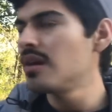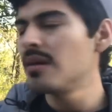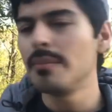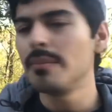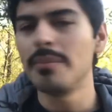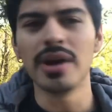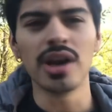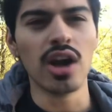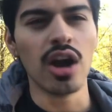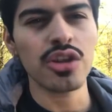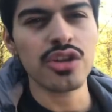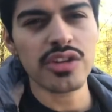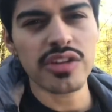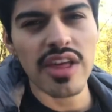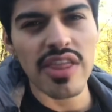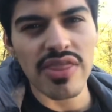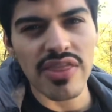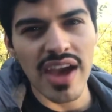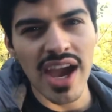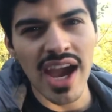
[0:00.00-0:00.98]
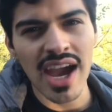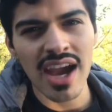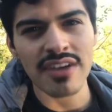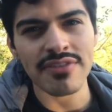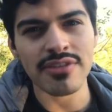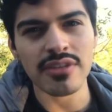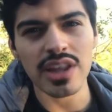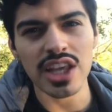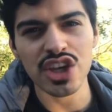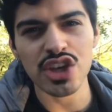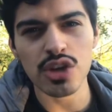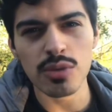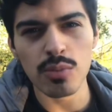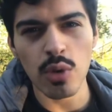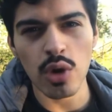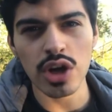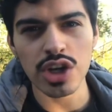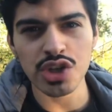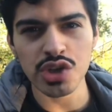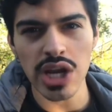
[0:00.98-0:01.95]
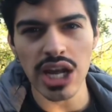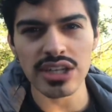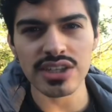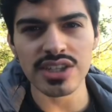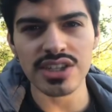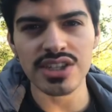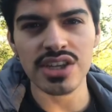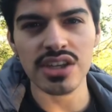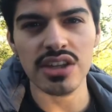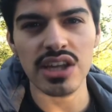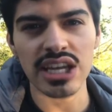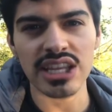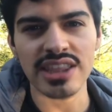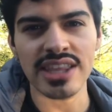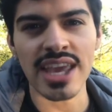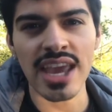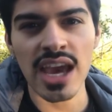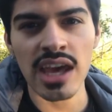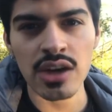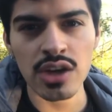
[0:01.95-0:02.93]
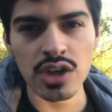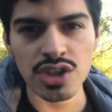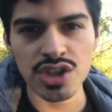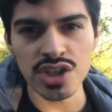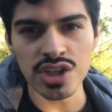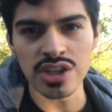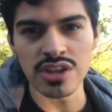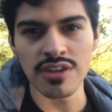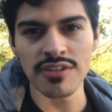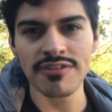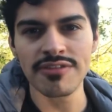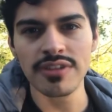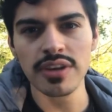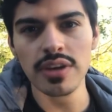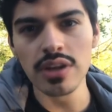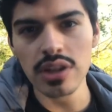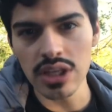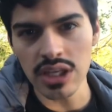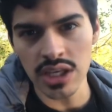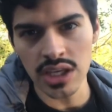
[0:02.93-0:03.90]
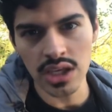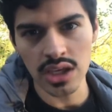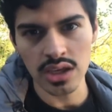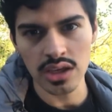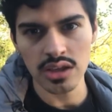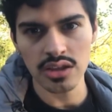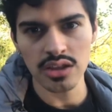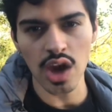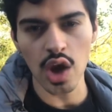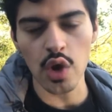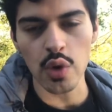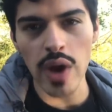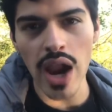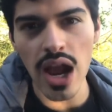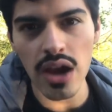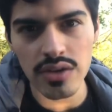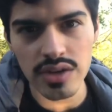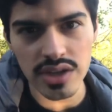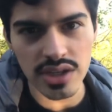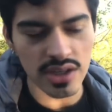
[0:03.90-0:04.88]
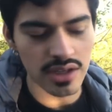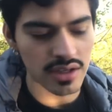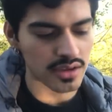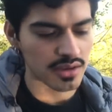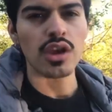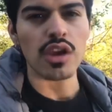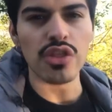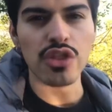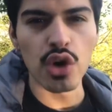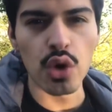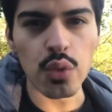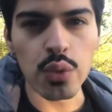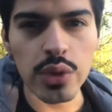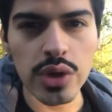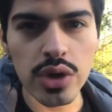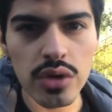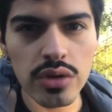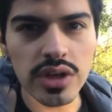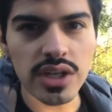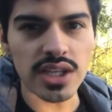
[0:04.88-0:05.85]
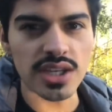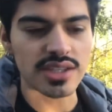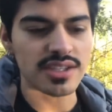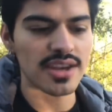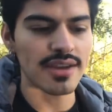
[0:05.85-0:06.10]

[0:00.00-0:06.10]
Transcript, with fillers: But other than that, I feel like you're more attracted to like the energy, the feeling, the grounding, the realness.